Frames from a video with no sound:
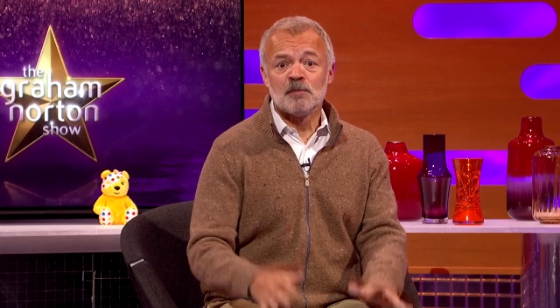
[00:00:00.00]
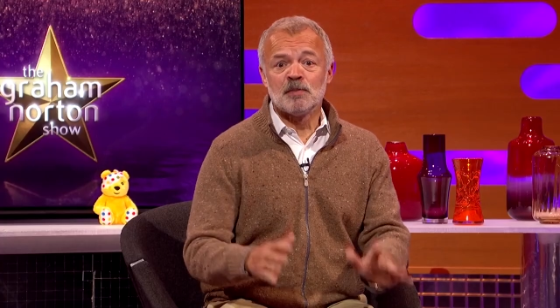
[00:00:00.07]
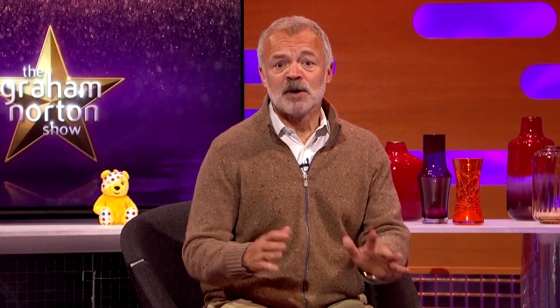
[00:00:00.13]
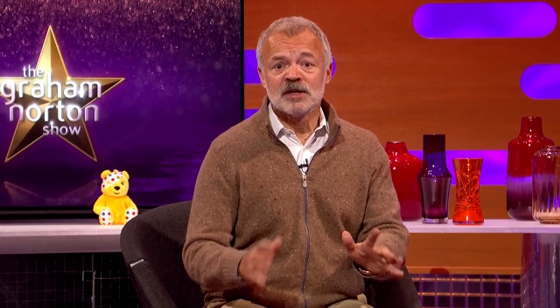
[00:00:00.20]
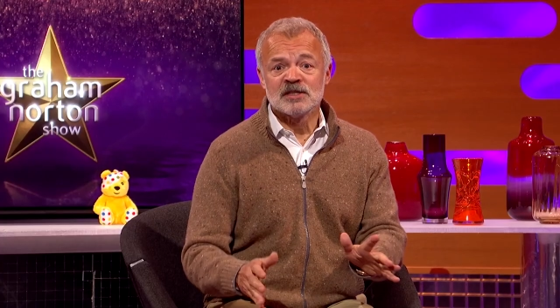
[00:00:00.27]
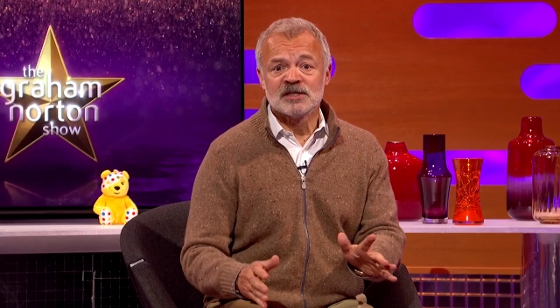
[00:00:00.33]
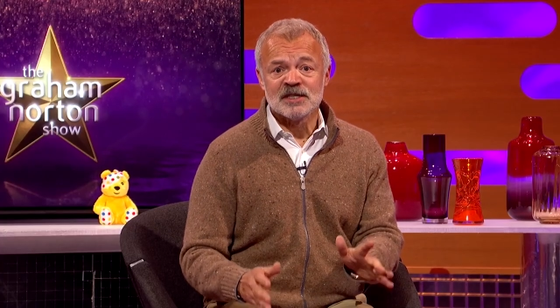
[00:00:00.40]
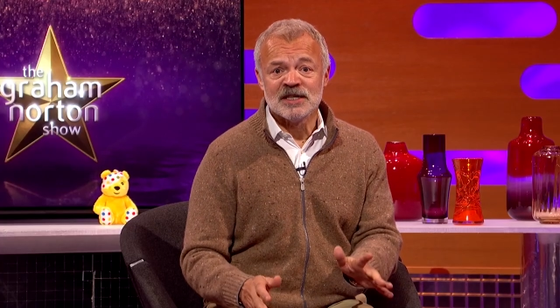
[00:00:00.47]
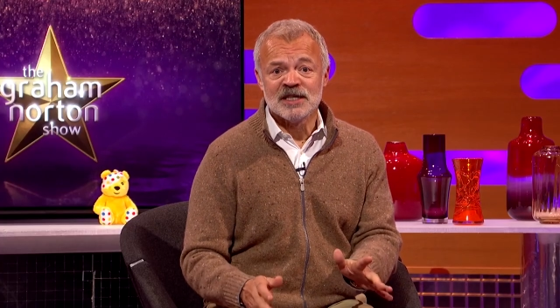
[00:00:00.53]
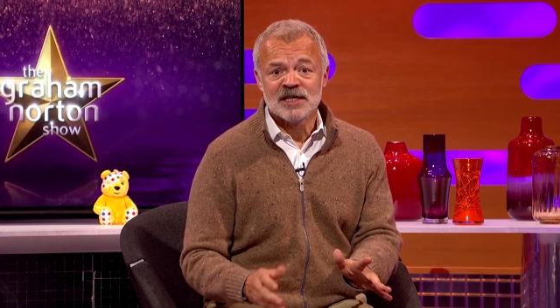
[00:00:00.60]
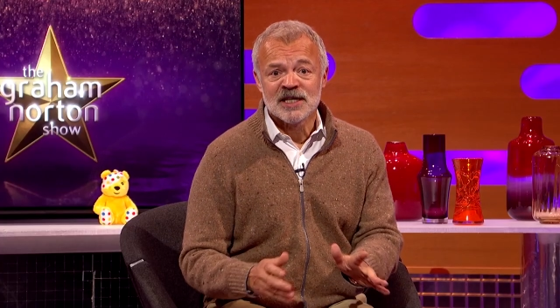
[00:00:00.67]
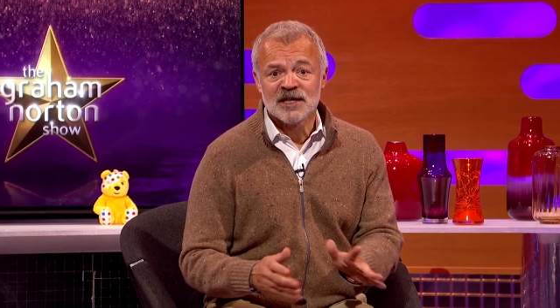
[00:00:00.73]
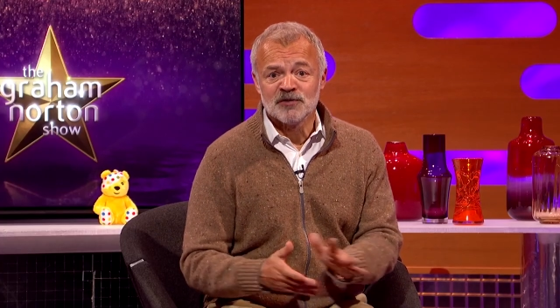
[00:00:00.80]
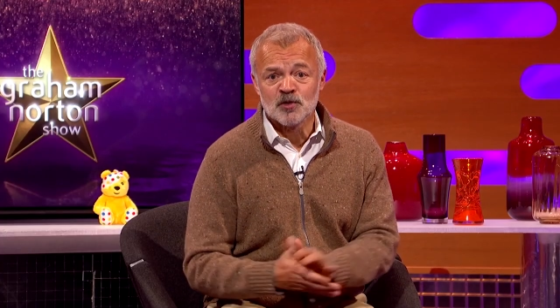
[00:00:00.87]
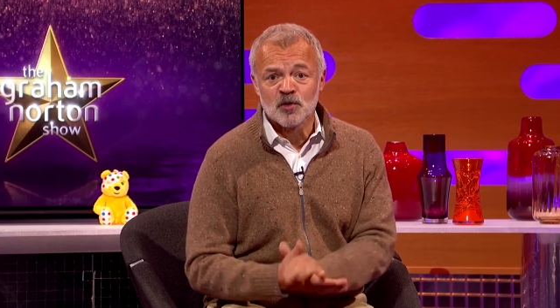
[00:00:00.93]
Pudsey,
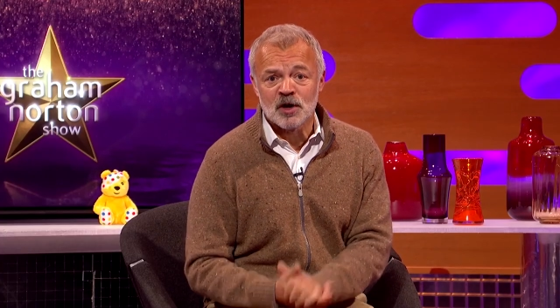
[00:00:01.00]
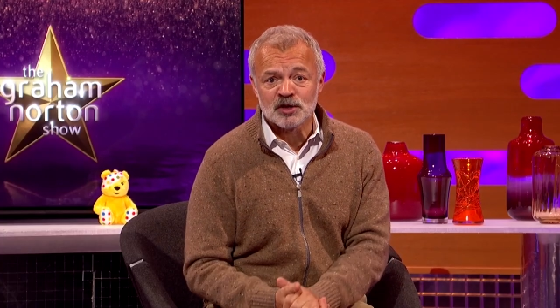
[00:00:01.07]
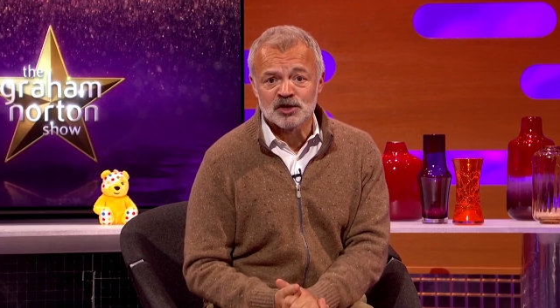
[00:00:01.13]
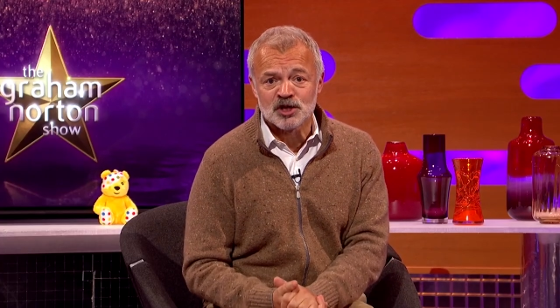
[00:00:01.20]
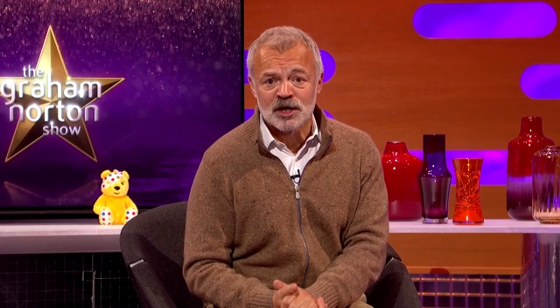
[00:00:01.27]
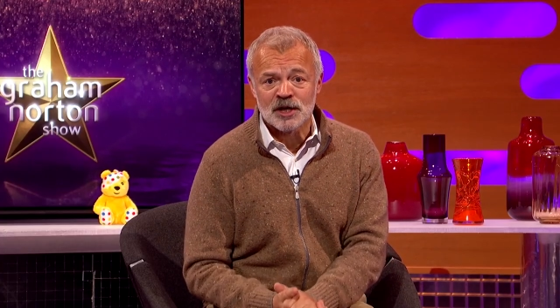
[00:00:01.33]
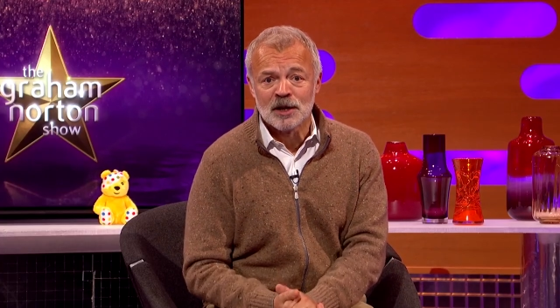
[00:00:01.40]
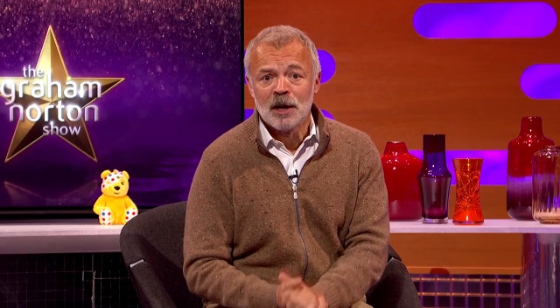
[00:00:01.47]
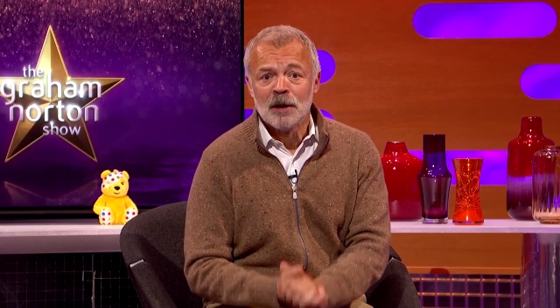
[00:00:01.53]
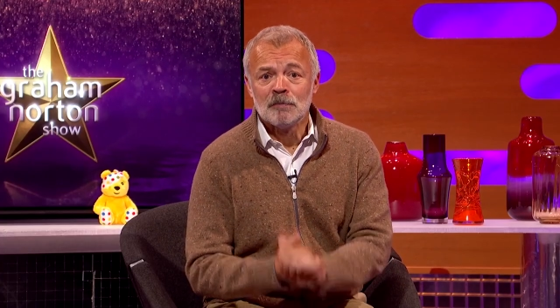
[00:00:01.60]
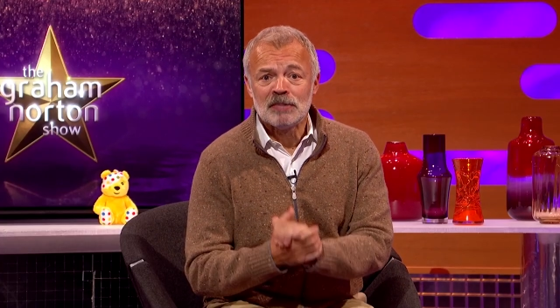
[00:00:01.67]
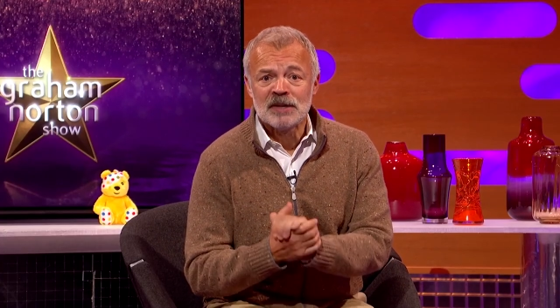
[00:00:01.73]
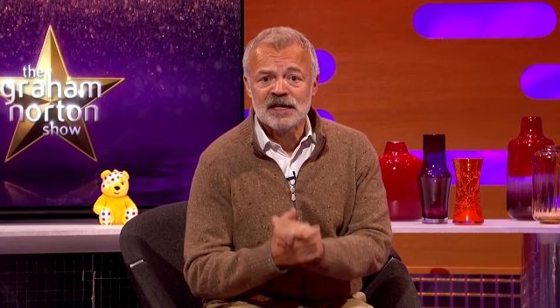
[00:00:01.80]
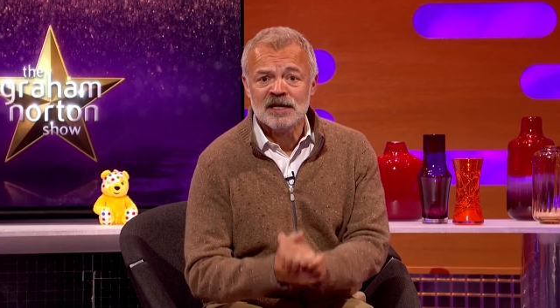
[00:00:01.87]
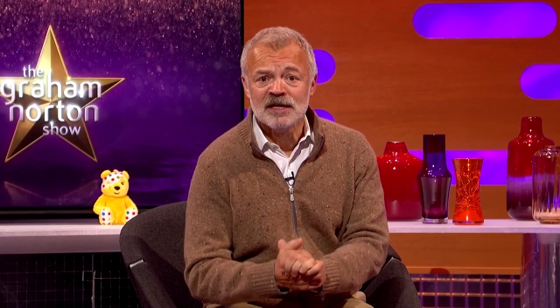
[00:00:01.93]
if you're watching,
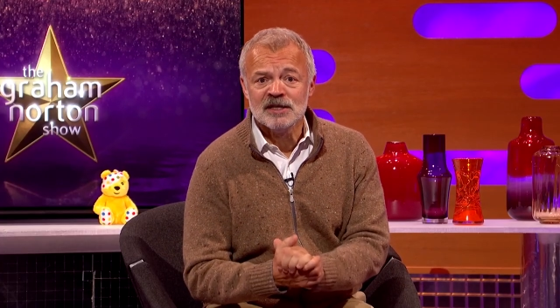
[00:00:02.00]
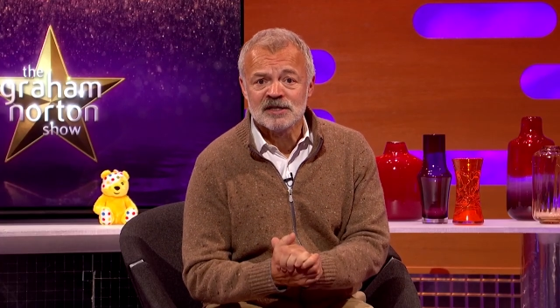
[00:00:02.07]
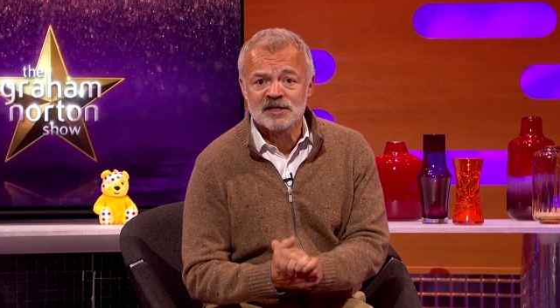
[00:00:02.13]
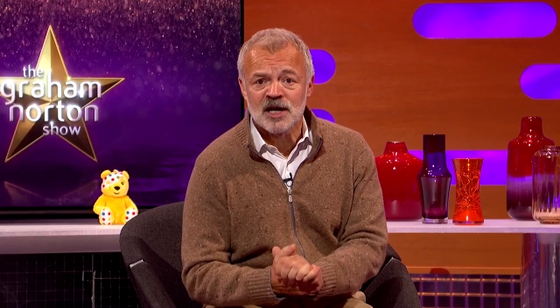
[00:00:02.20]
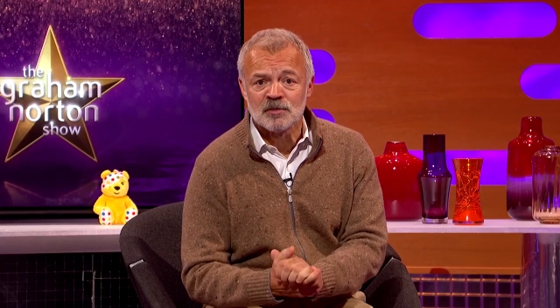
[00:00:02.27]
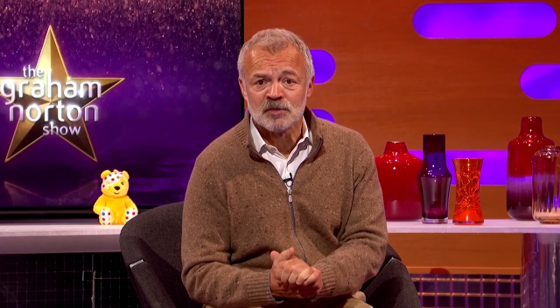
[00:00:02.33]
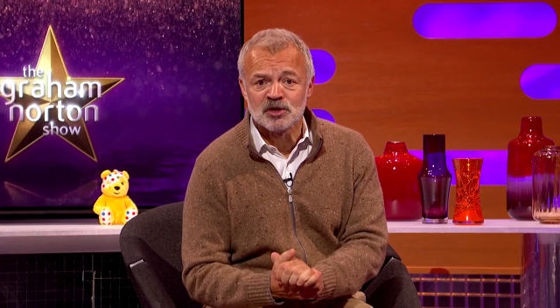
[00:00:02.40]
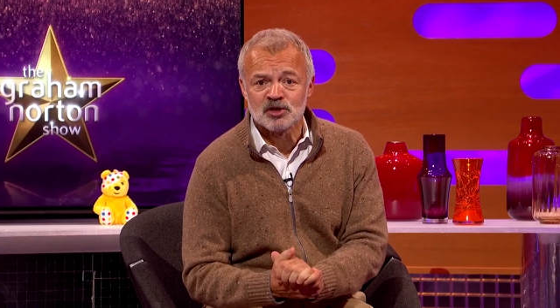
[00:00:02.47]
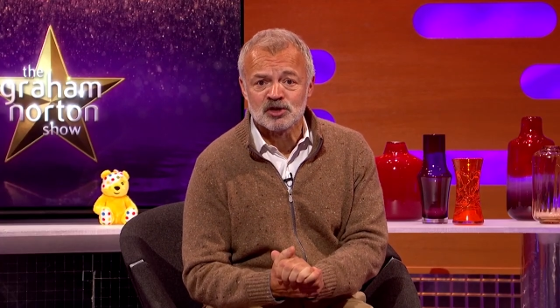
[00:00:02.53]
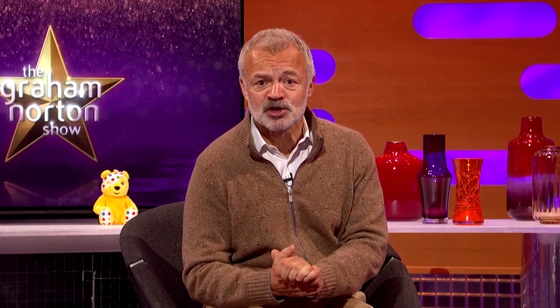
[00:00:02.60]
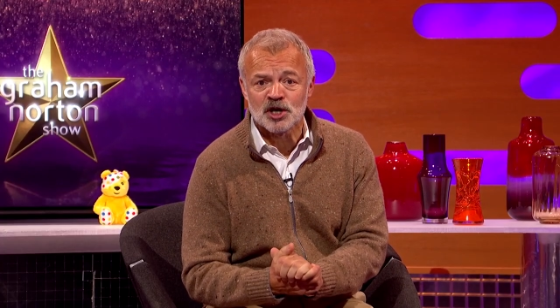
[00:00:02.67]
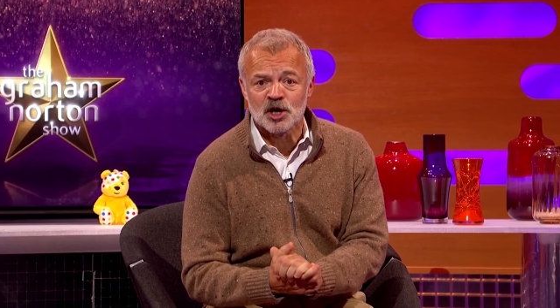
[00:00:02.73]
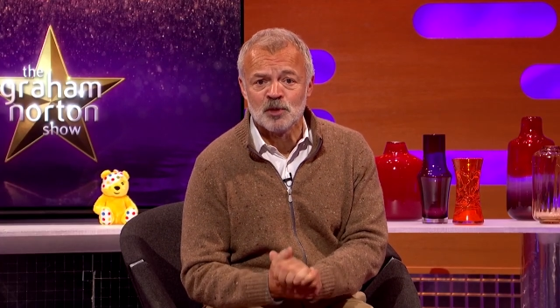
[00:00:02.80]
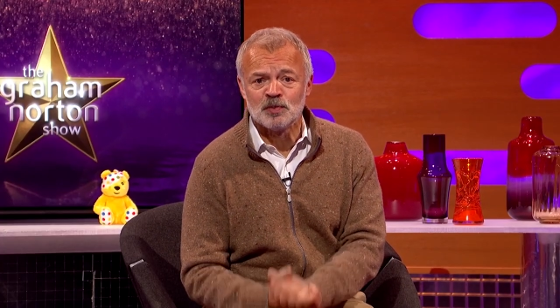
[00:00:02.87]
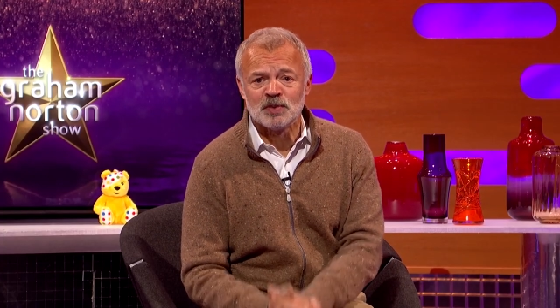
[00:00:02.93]
please come on the
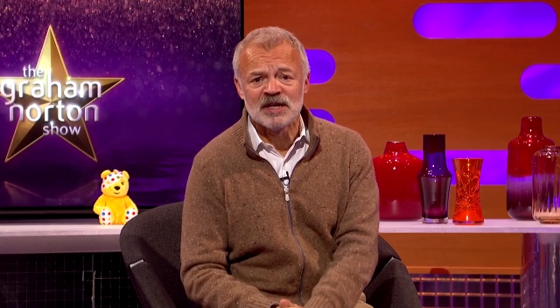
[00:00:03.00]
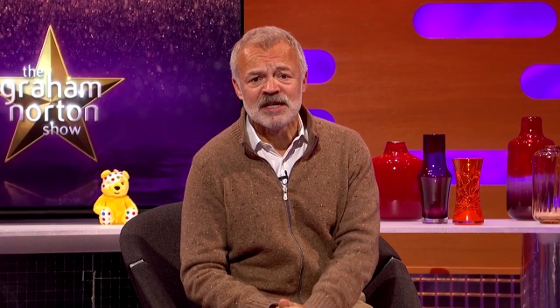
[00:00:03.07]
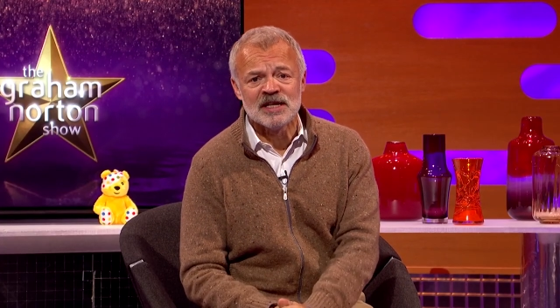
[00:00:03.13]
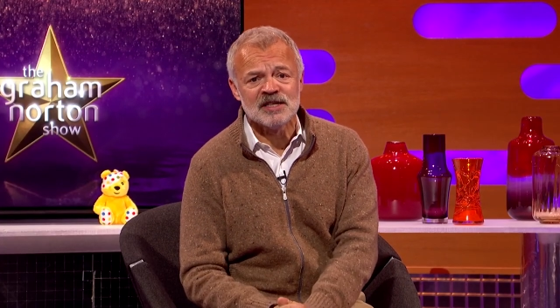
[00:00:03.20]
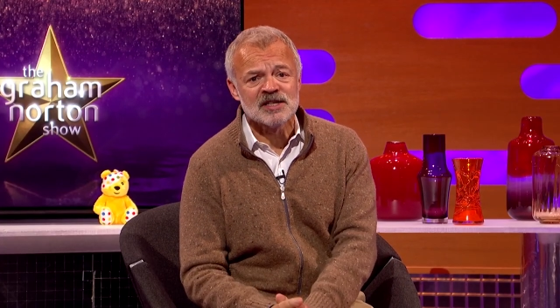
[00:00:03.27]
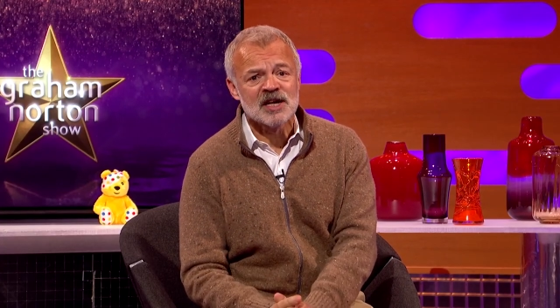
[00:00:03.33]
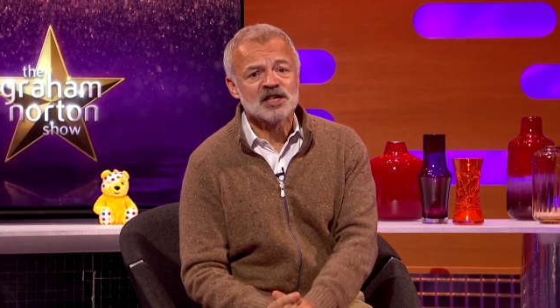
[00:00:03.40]
show, please,